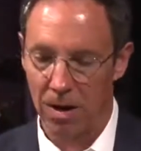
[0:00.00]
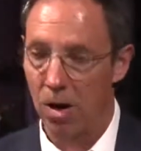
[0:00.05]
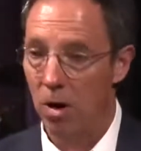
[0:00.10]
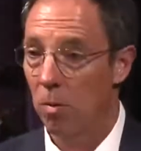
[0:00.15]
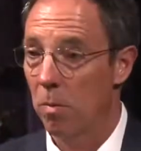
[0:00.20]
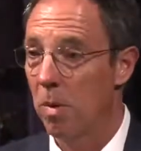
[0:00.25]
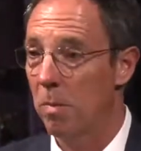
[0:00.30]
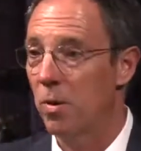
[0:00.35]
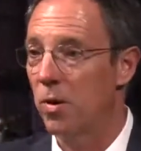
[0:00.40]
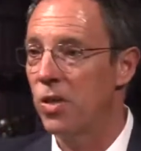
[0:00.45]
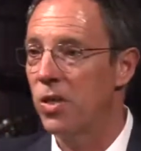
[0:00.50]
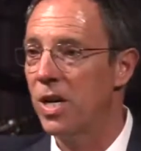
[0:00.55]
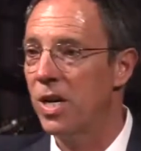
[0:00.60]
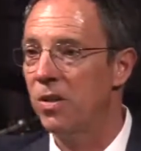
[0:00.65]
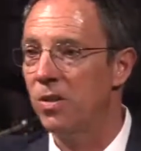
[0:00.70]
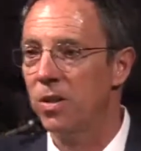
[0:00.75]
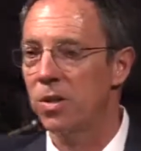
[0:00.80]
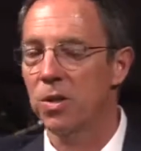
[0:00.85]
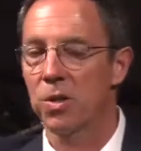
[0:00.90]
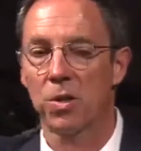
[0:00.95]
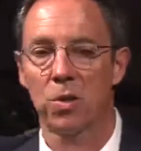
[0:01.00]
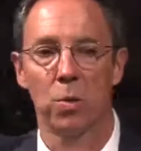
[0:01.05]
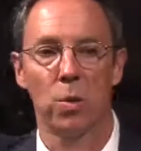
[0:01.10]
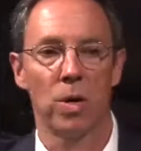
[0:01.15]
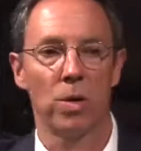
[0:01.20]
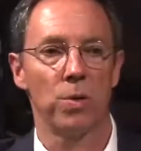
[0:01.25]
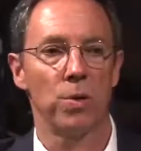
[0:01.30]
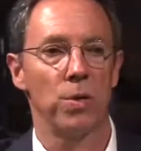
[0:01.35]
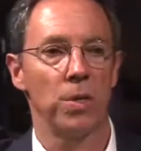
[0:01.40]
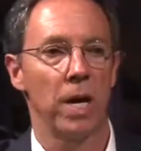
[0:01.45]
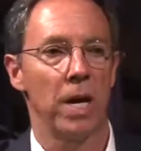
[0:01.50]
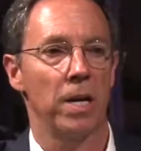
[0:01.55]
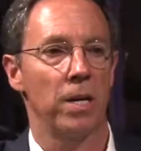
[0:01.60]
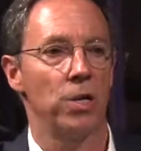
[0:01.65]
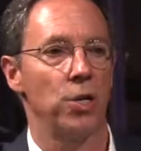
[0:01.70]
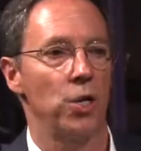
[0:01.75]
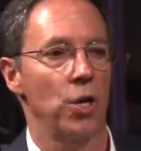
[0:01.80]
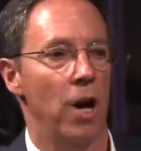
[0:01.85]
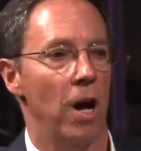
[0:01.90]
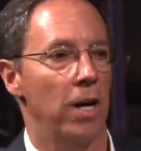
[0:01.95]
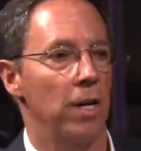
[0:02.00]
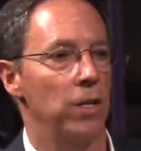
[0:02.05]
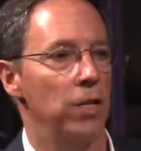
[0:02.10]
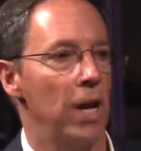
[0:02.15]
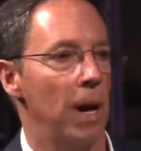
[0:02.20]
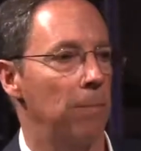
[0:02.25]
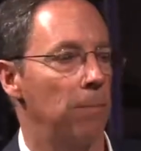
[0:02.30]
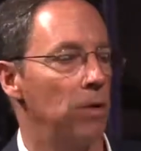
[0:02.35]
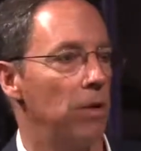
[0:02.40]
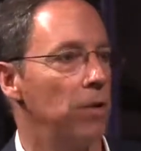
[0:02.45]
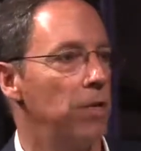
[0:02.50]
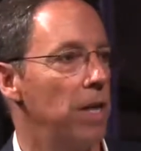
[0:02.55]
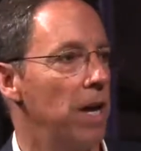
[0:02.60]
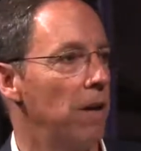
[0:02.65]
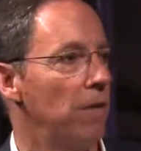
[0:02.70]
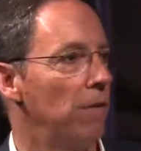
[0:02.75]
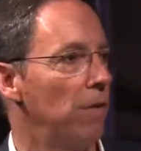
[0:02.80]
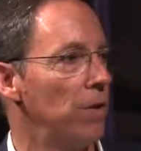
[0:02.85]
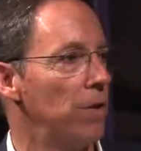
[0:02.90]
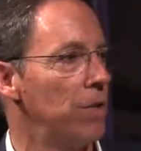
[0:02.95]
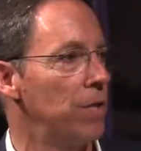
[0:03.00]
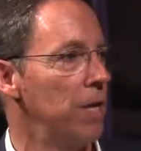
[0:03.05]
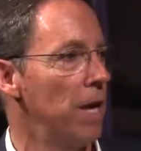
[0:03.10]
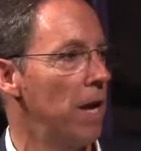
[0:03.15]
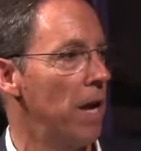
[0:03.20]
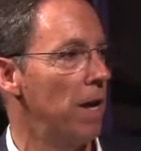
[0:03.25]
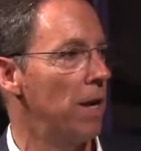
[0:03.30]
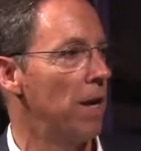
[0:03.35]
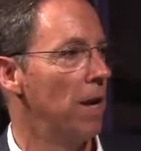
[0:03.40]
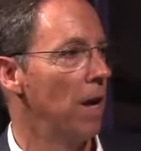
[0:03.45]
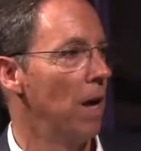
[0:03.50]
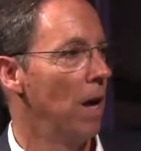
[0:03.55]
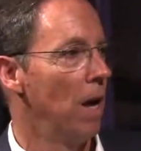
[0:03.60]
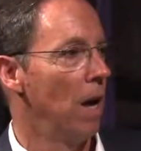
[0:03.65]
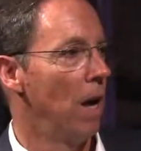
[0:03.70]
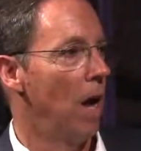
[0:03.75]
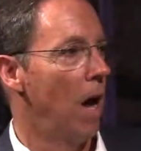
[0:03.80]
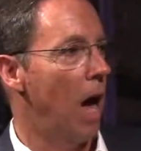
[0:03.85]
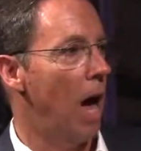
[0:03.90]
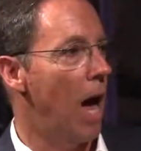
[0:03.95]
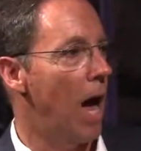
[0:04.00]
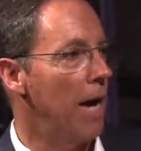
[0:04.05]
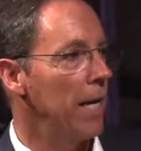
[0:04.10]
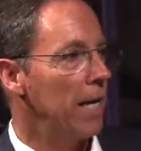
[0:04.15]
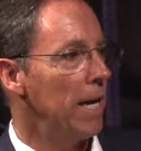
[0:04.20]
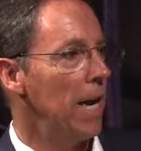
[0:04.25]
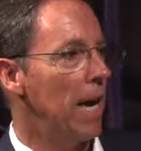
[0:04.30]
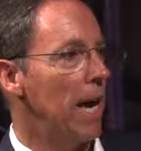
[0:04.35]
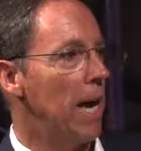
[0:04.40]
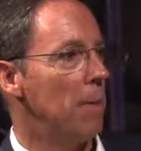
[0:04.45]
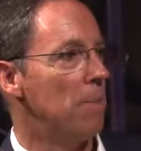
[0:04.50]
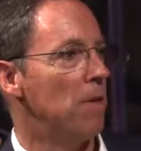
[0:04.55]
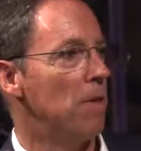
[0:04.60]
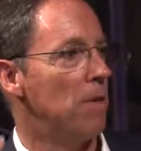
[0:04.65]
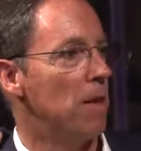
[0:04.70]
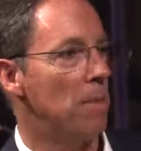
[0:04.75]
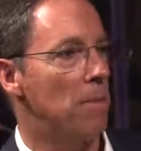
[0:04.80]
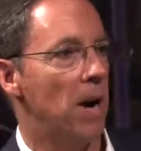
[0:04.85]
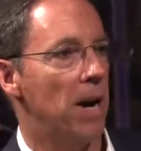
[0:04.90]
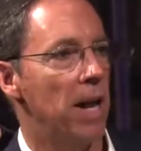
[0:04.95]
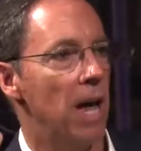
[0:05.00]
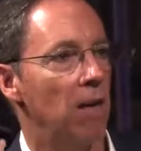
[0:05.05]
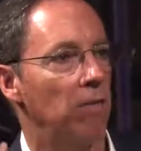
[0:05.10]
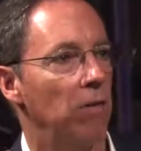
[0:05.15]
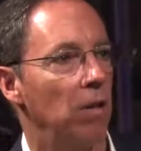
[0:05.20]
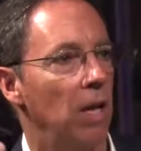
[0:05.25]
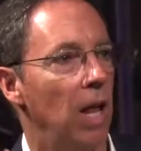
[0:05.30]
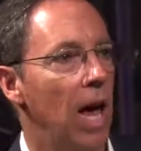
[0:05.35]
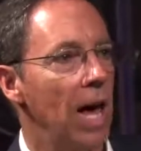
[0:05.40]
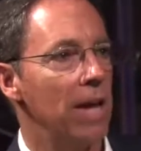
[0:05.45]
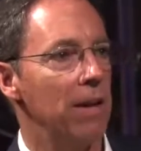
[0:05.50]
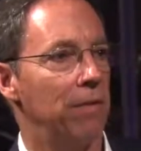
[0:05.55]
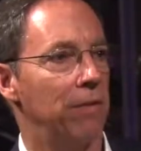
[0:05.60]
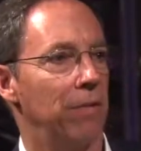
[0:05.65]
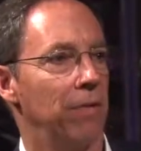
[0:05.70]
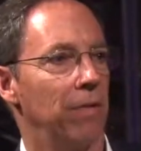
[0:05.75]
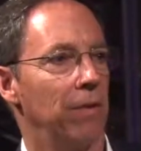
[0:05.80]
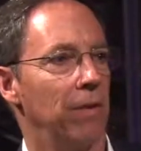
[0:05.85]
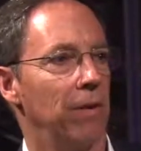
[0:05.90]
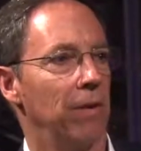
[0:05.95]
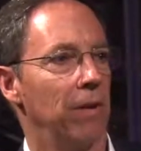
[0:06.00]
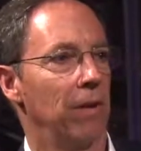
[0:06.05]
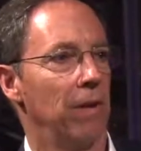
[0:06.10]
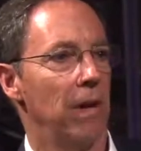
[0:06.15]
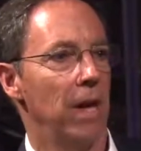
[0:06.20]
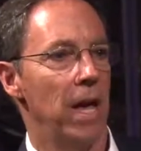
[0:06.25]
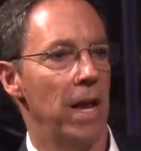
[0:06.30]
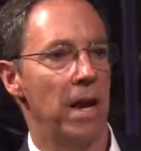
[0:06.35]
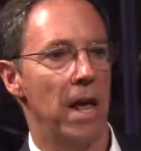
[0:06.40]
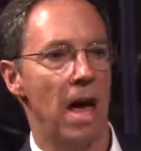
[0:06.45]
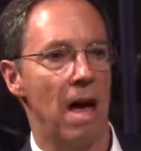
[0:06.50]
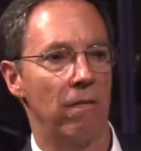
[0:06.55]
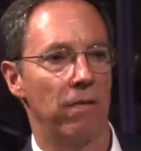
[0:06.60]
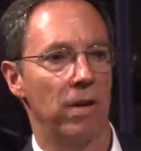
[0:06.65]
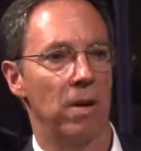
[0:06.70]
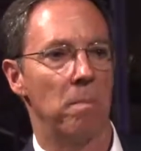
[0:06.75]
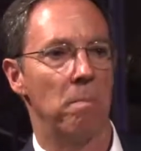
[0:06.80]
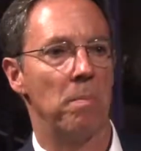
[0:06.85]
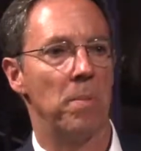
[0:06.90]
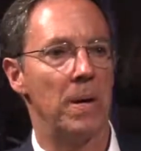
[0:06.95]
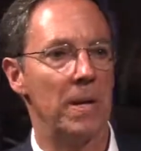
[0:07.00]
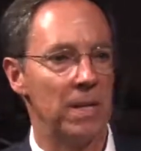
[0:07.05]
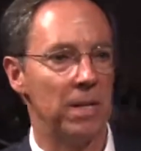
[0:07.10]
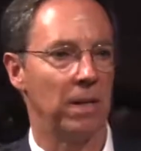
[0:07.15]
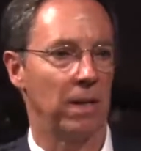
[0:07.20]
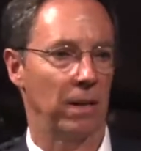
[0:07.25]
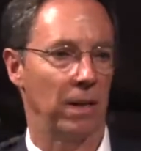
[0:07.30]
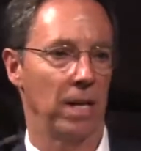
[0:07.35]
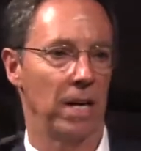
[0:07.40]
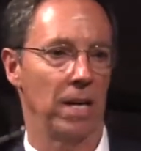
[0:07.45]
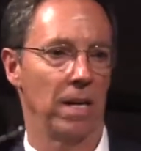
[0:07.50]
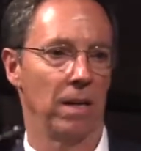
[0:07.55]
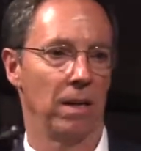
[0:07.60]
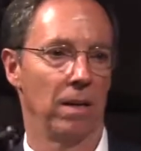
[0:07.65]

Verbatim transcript: Remember, Jesus is the one who said in John chapter 10, verse 10, I came that they might have life and have it abundantly.